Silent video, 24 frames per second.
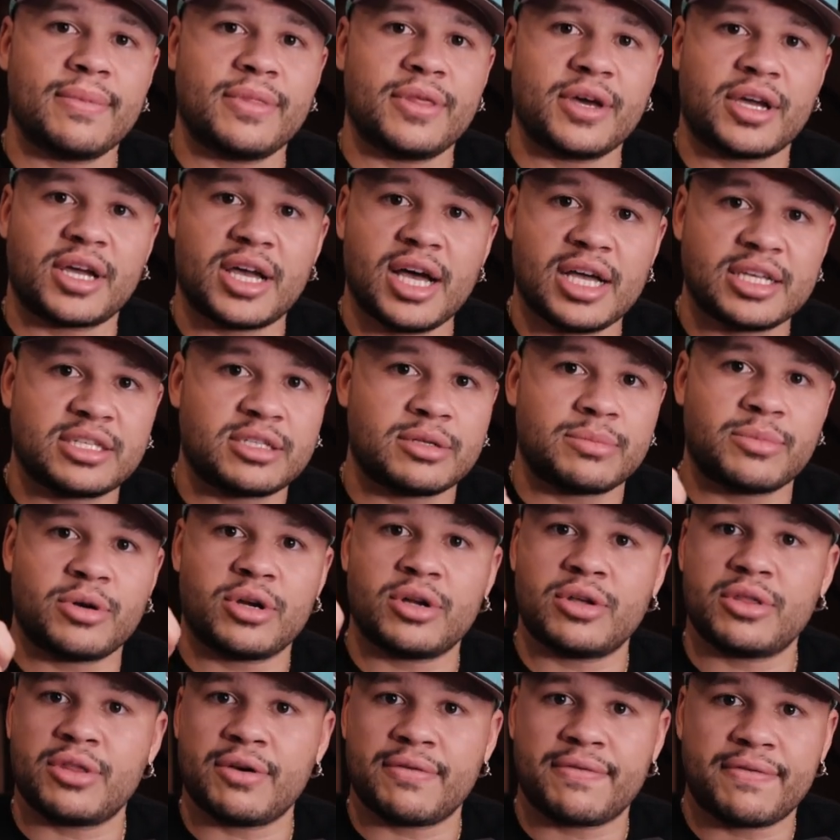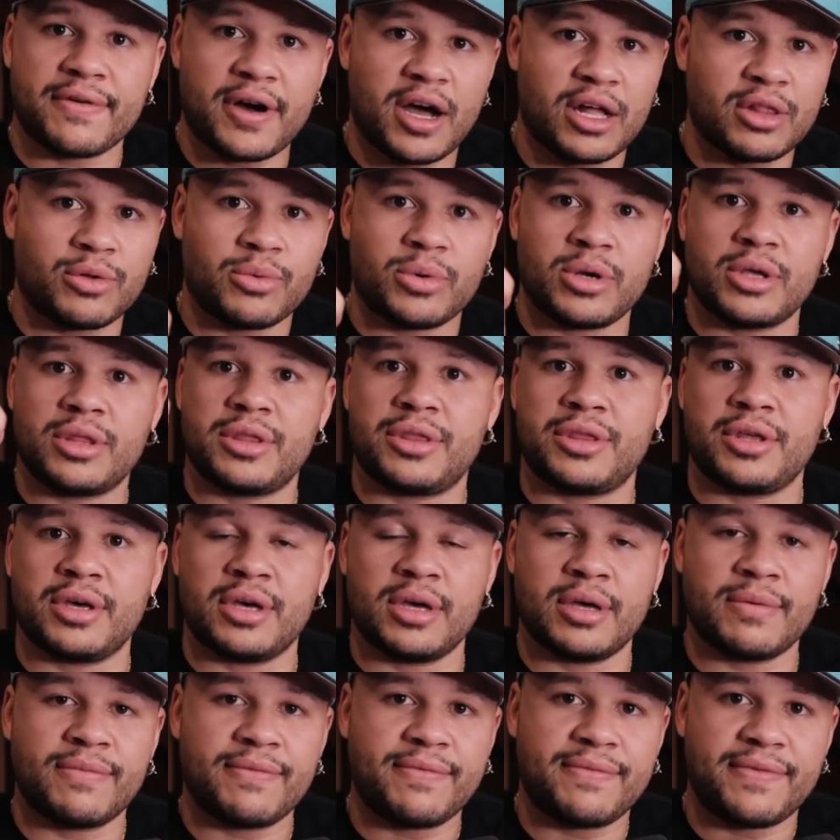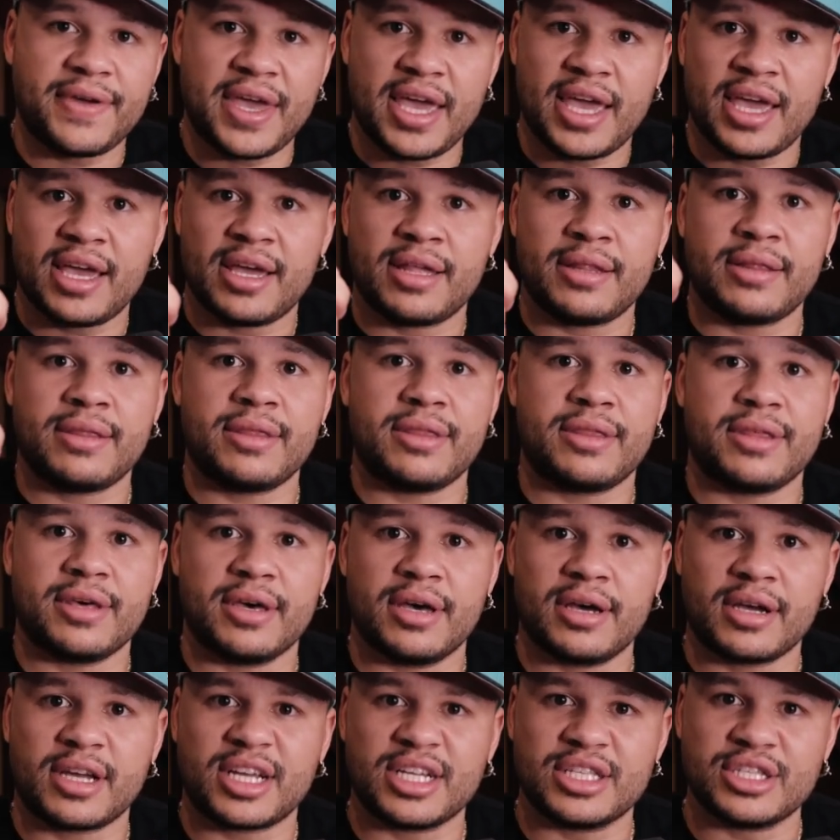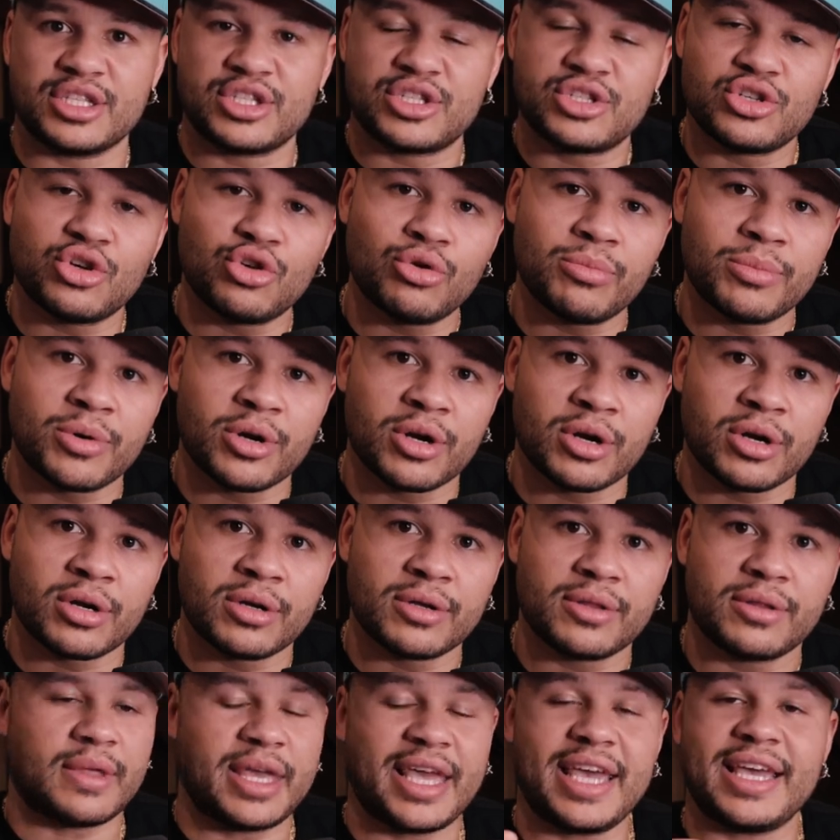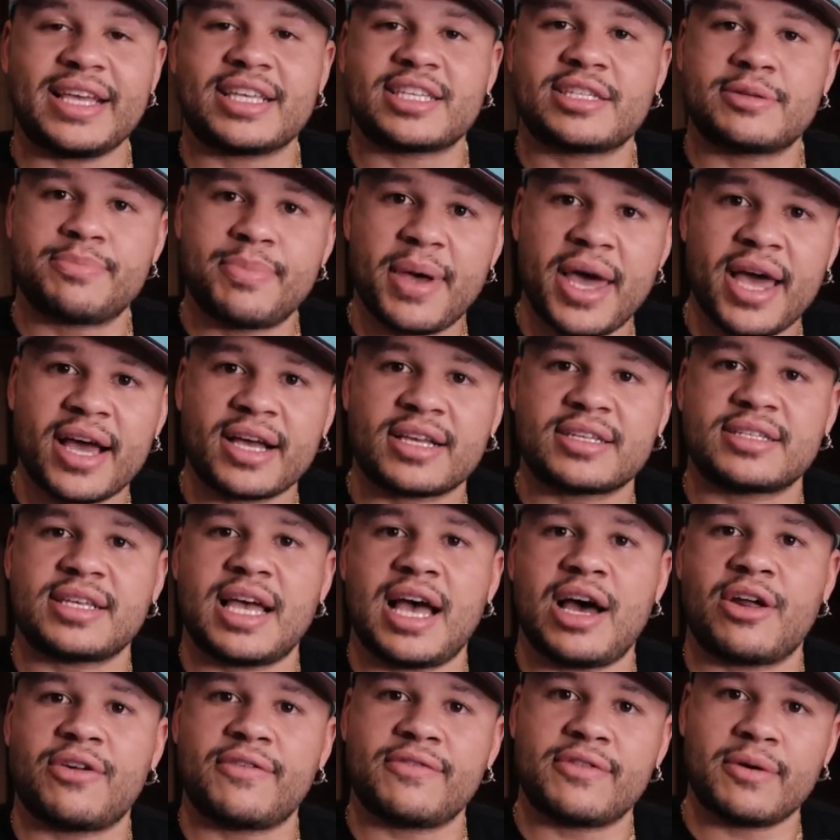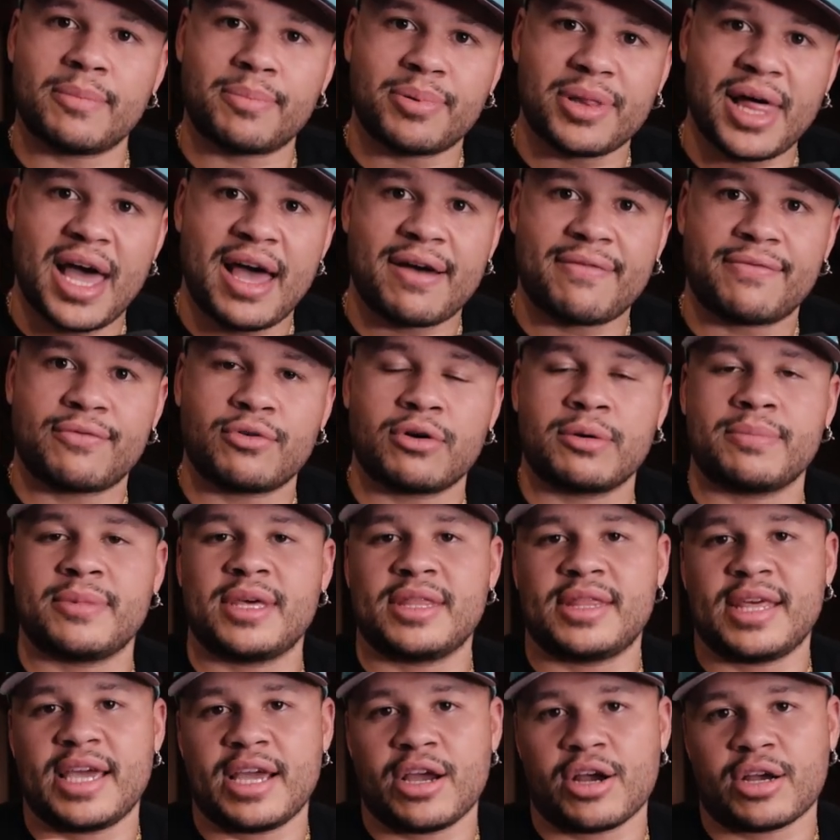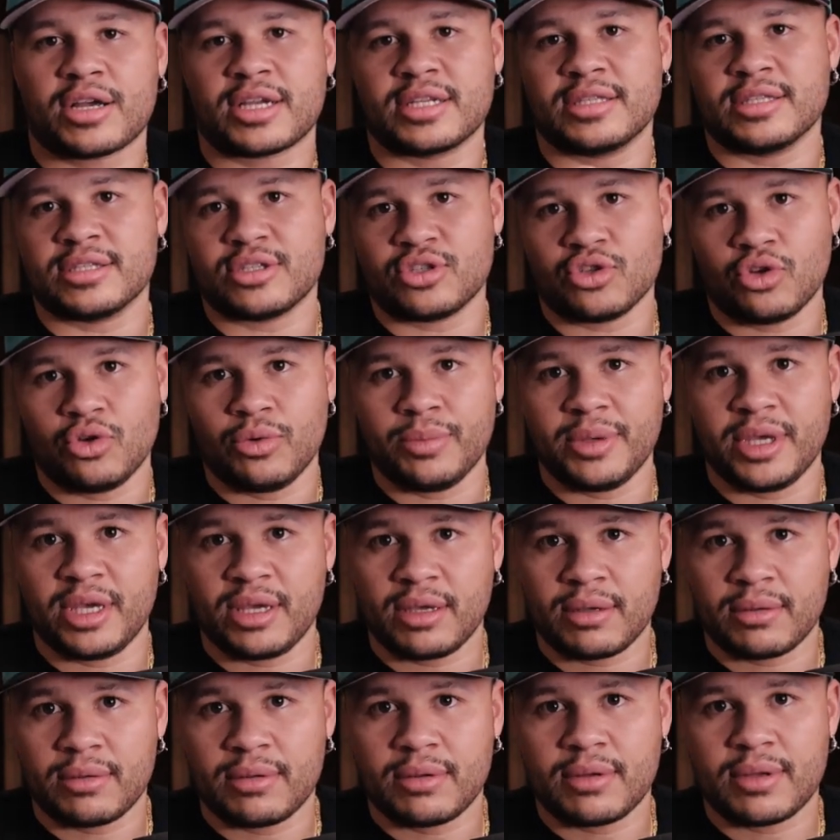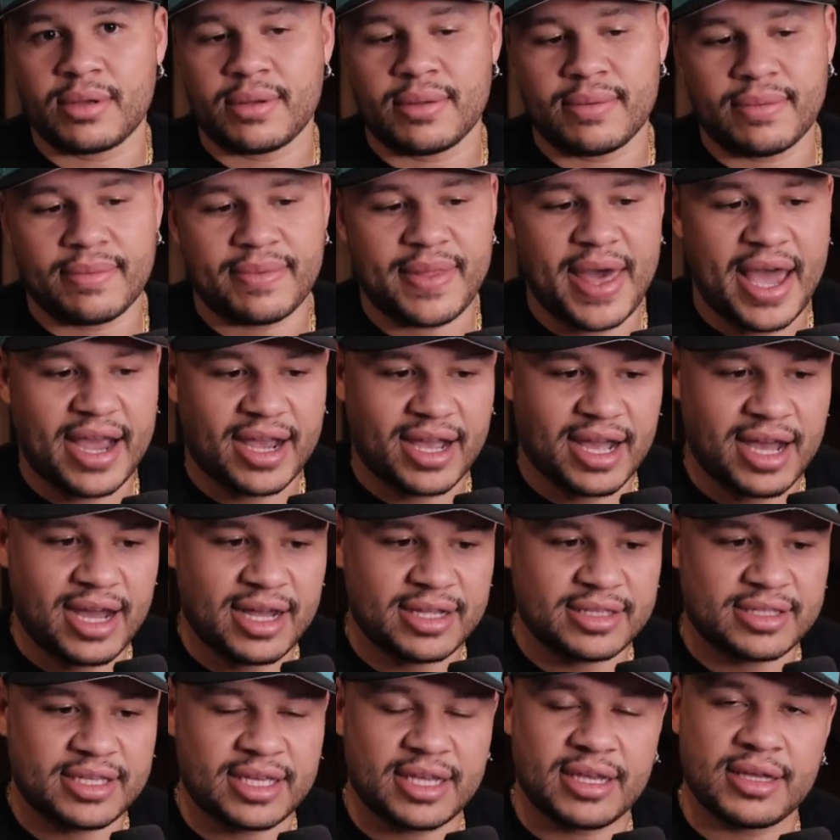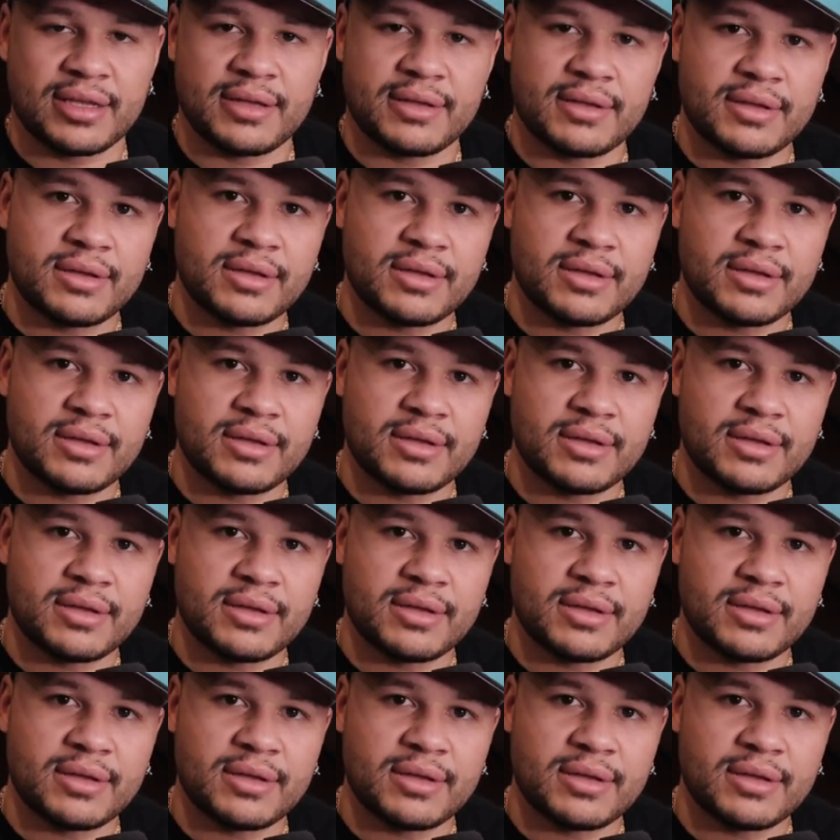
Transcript: the customer, the follower, the fan, the consumer expects out of the platform that they are consuming that content.